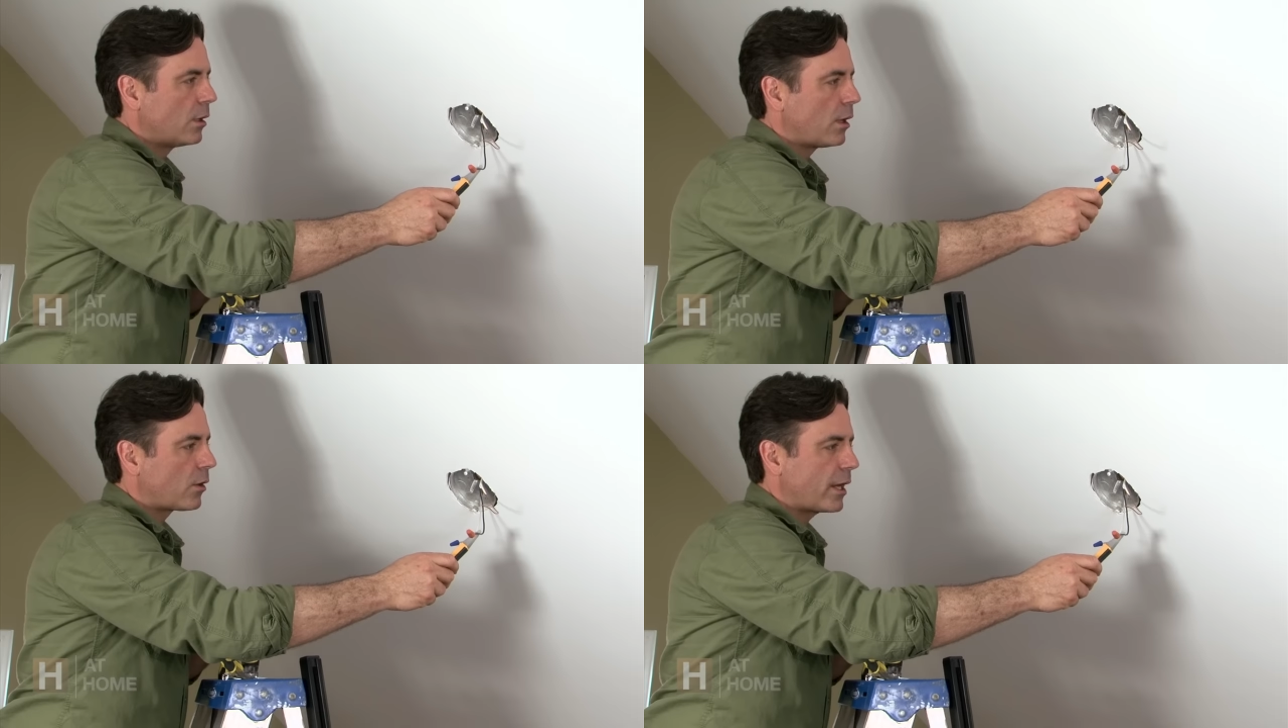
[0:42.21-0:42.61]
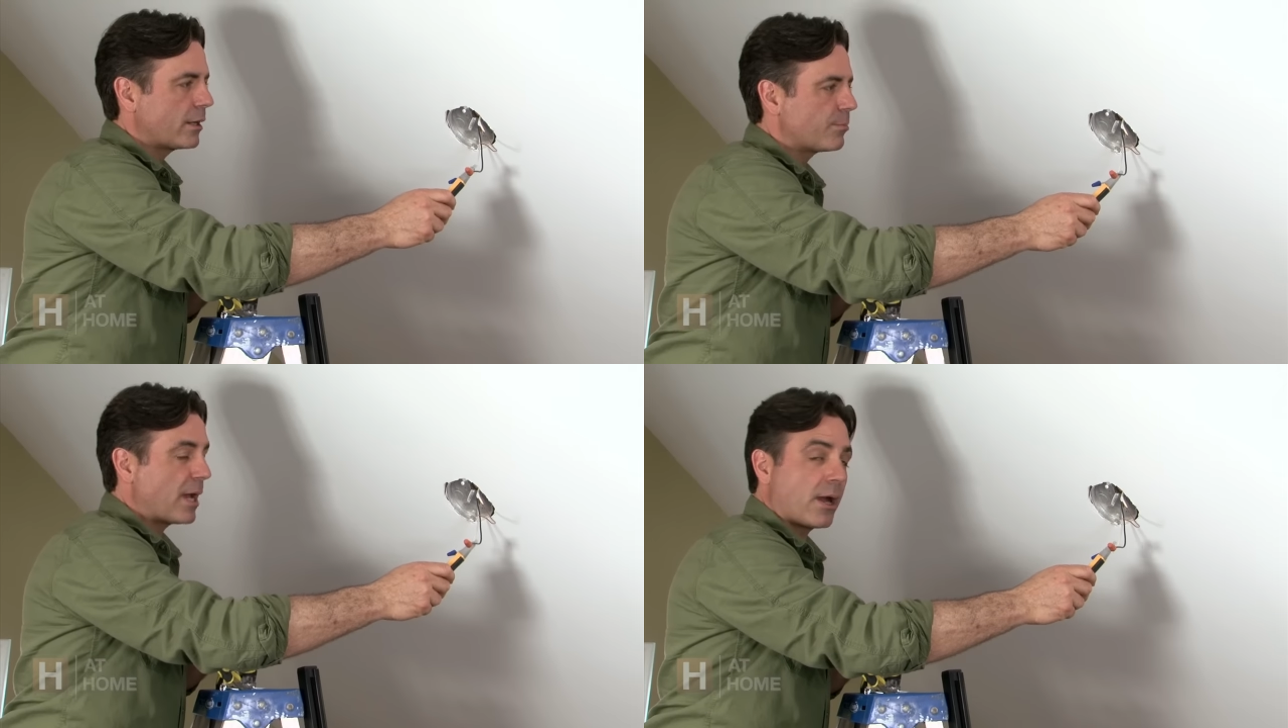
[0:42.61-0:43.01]
All
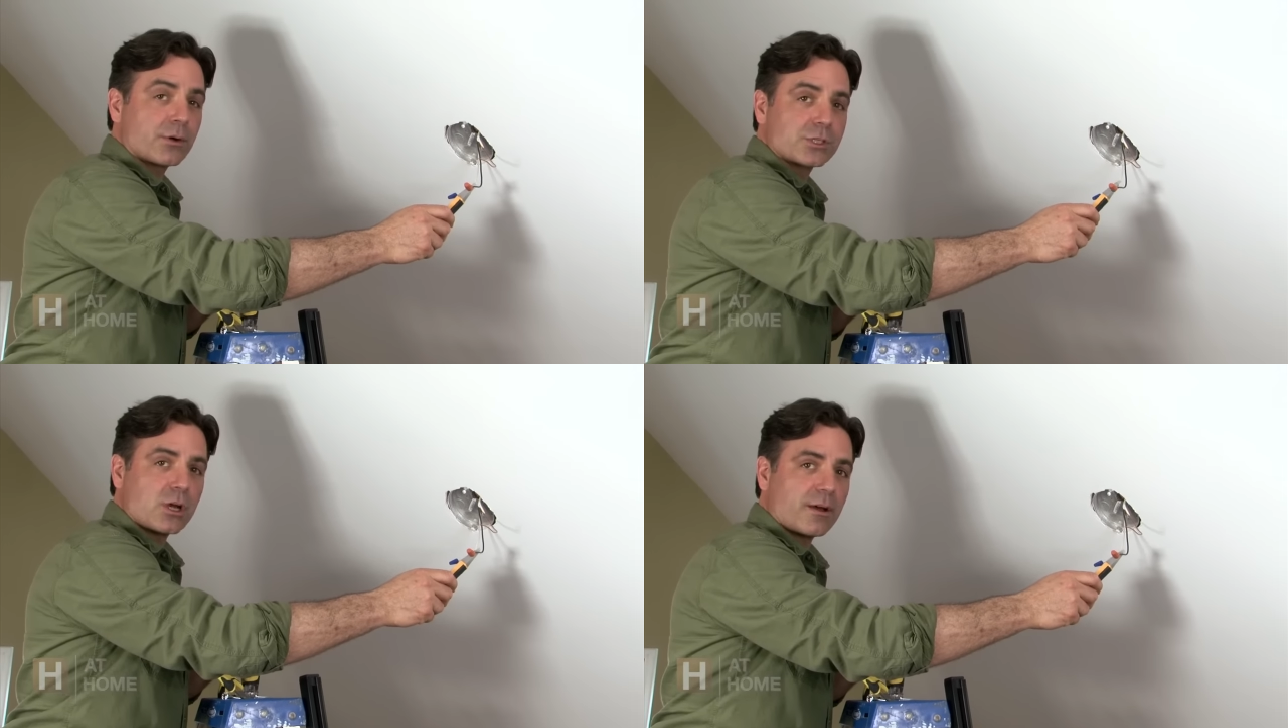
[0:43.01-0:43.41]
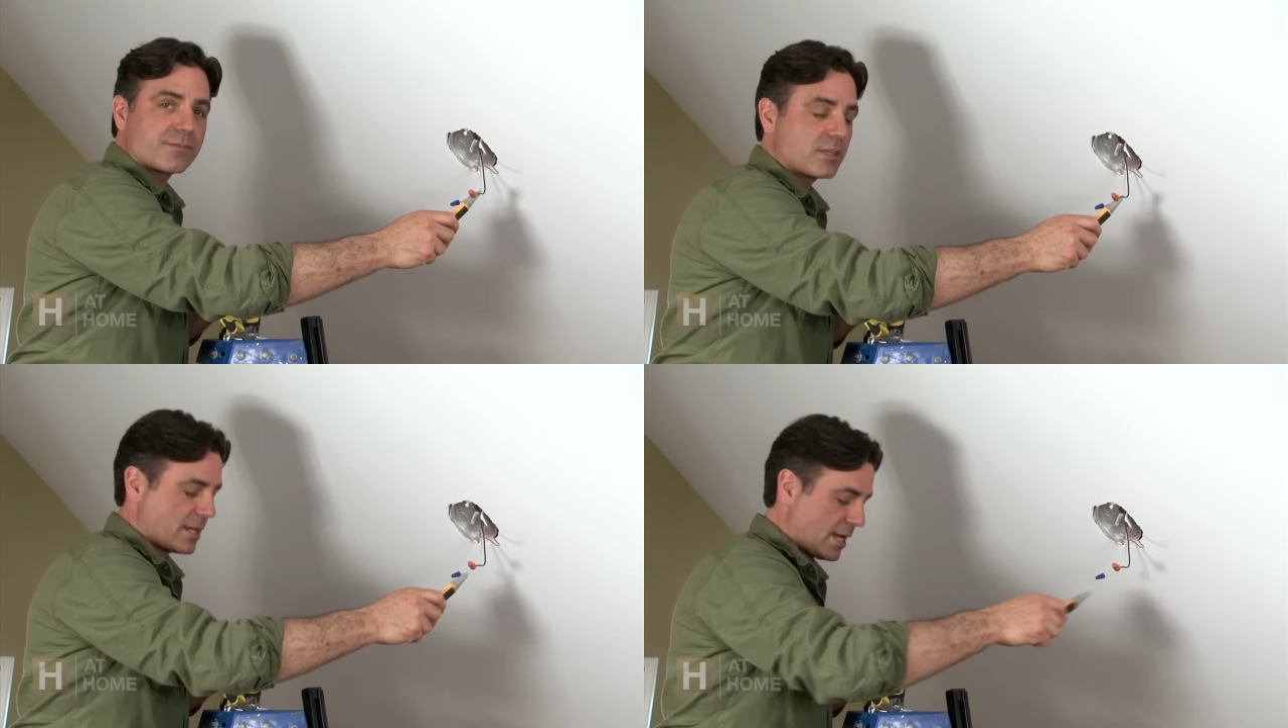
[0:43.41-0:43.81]
right, power's
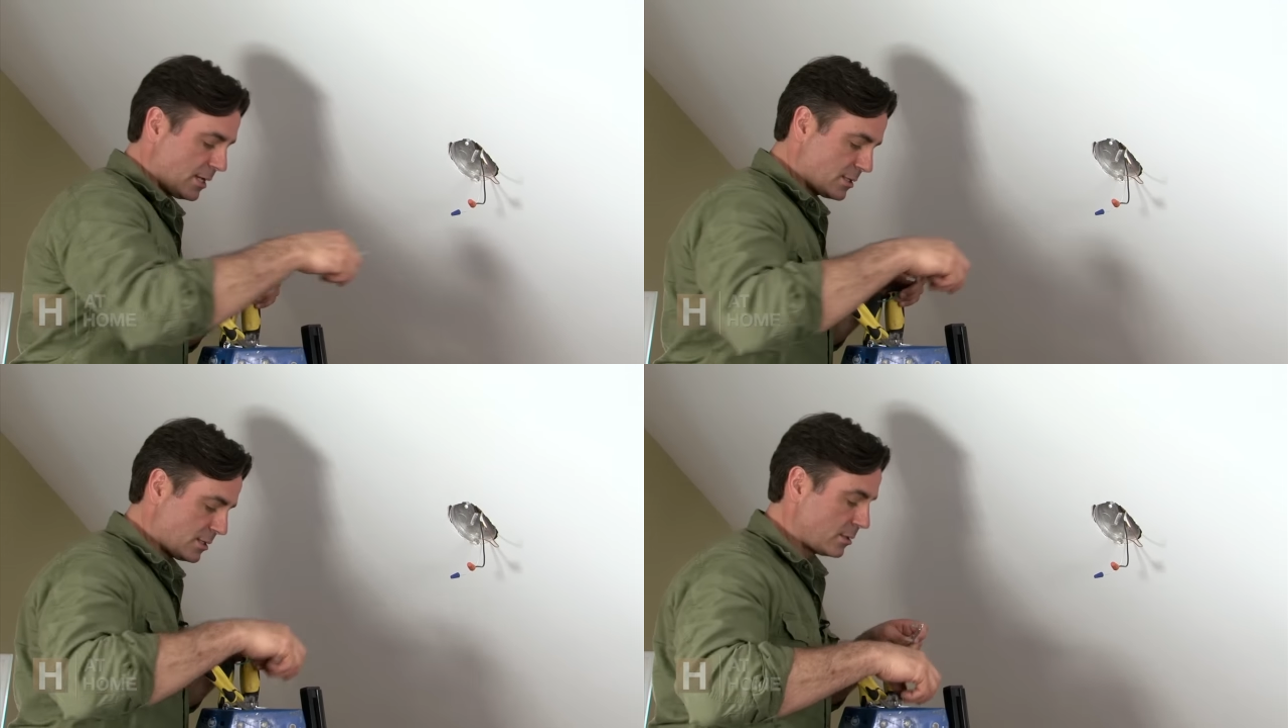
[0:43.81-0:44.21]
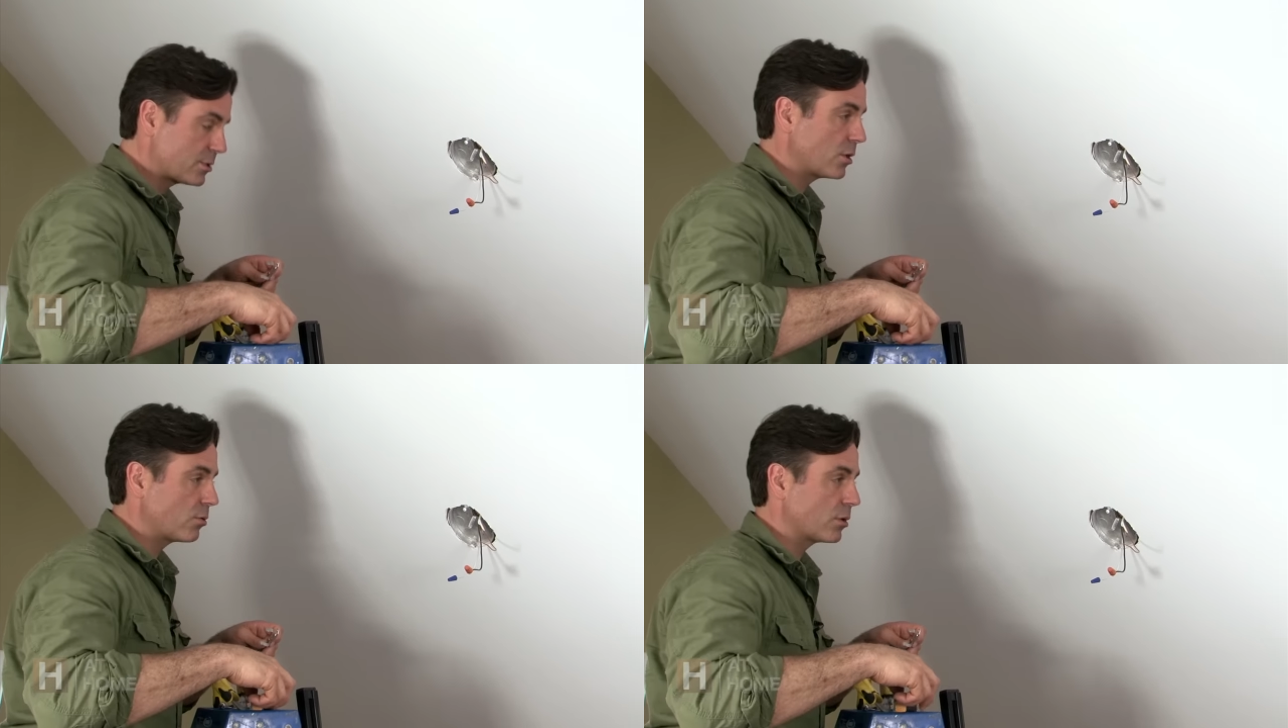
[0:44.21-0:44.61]
off to that,
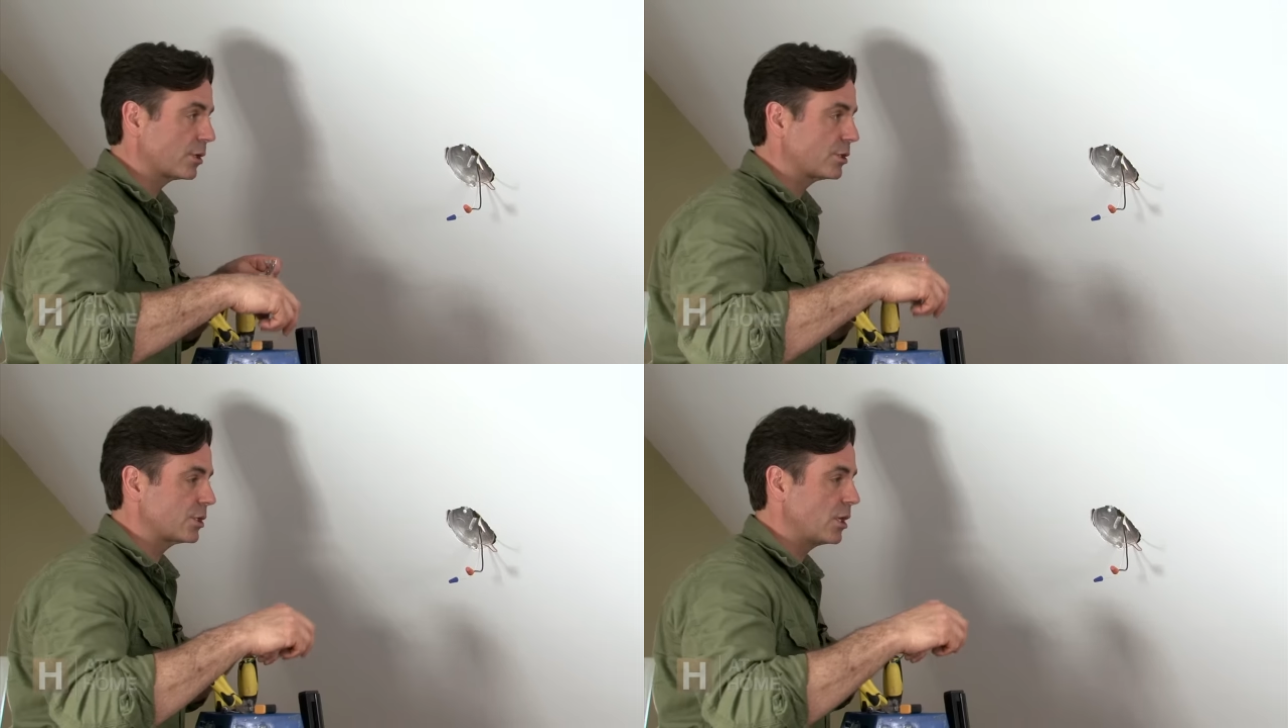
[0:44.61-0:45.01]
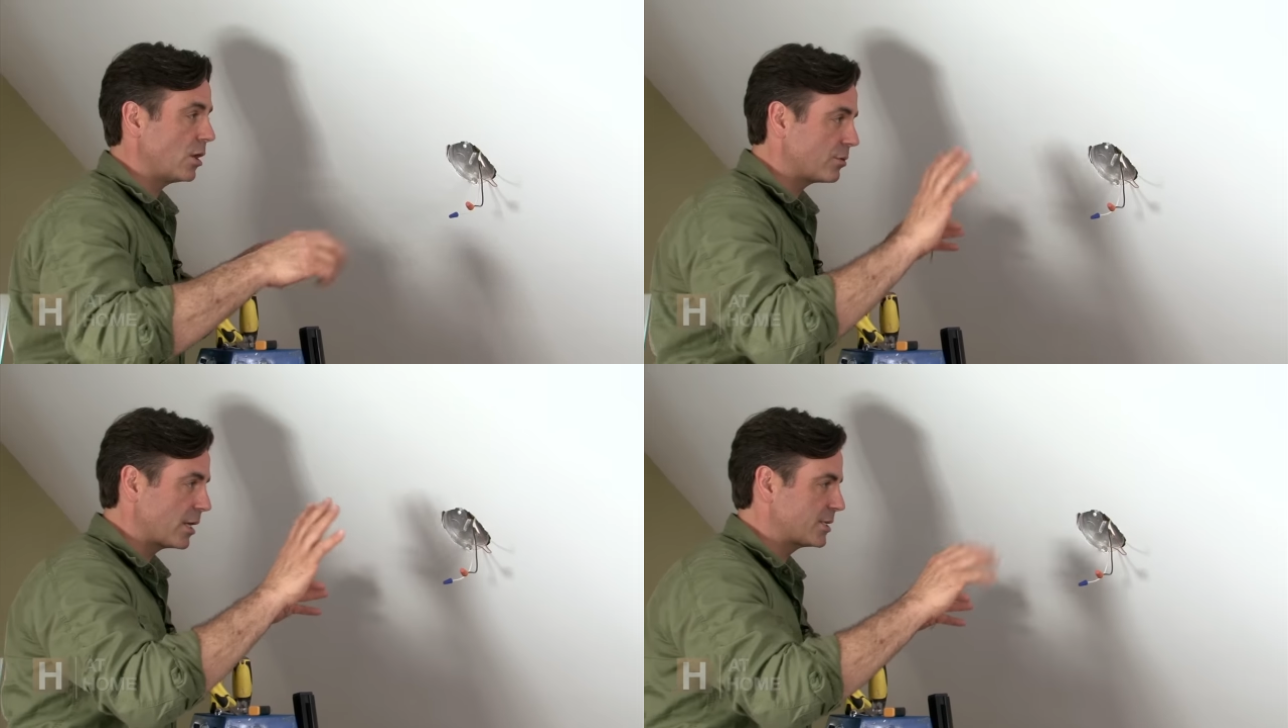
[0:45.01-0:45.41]
so we're good to
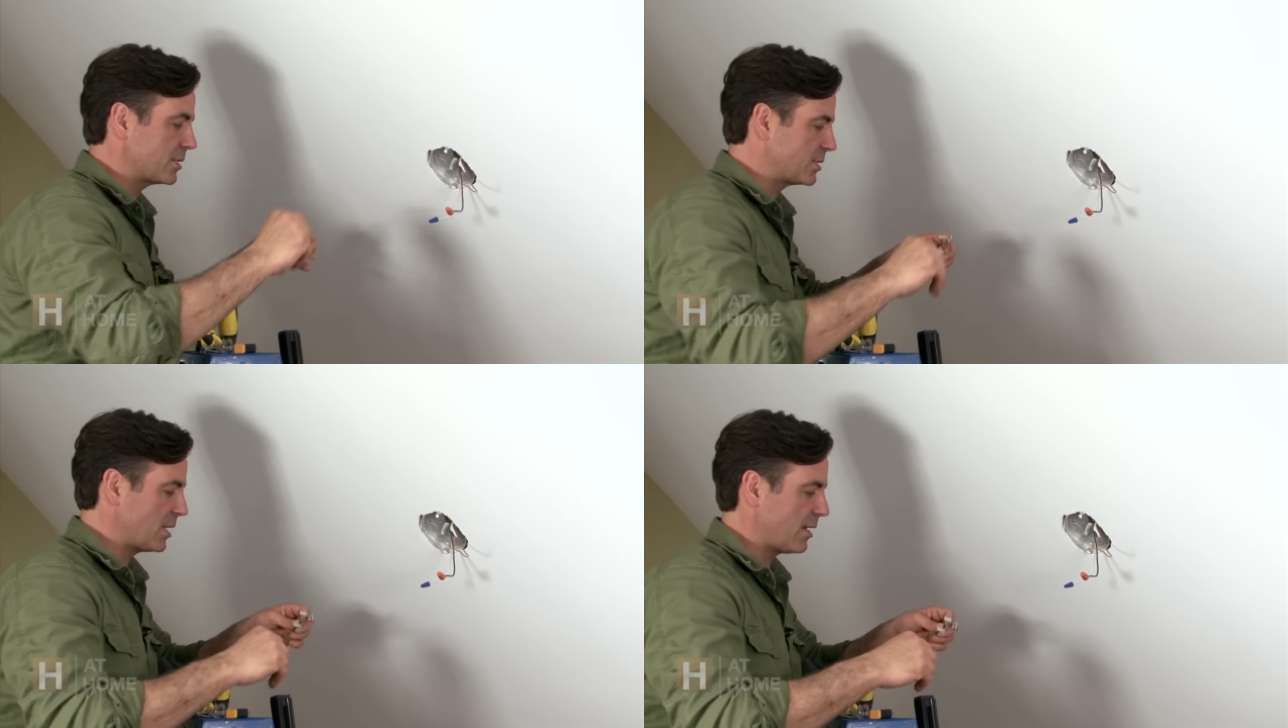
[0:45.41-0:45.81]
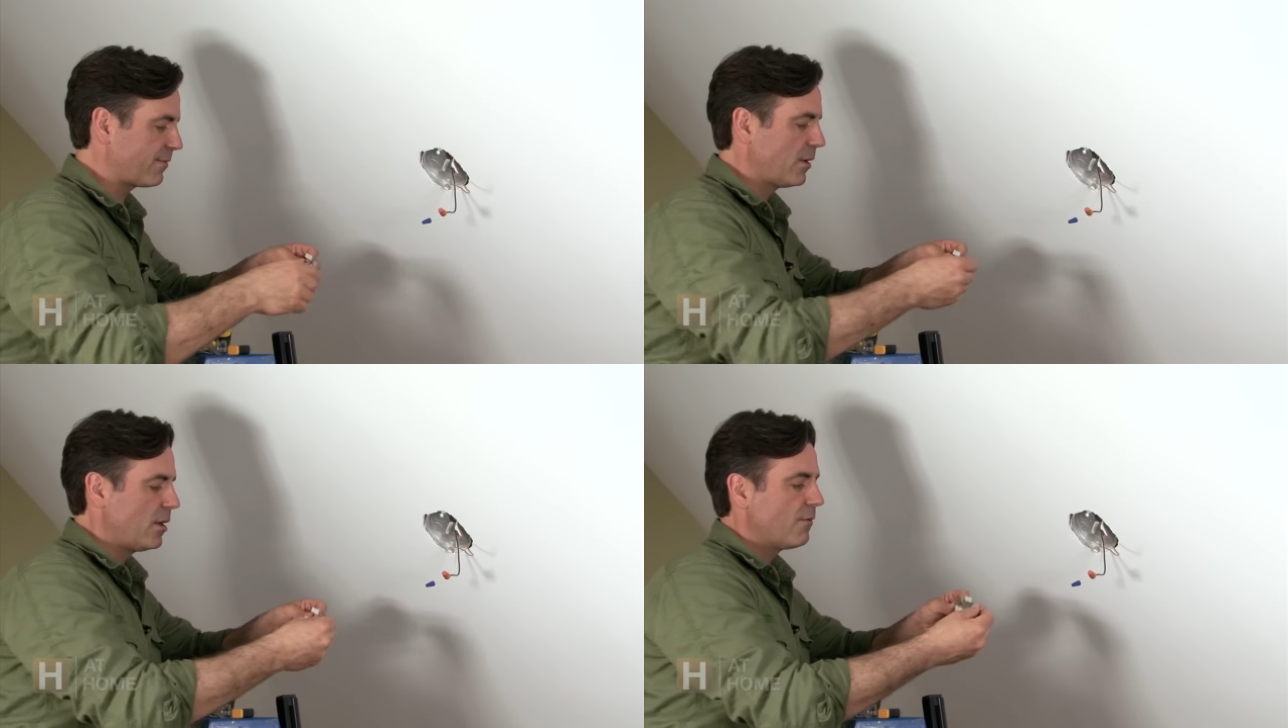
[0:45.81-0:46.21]
go, nice and safe.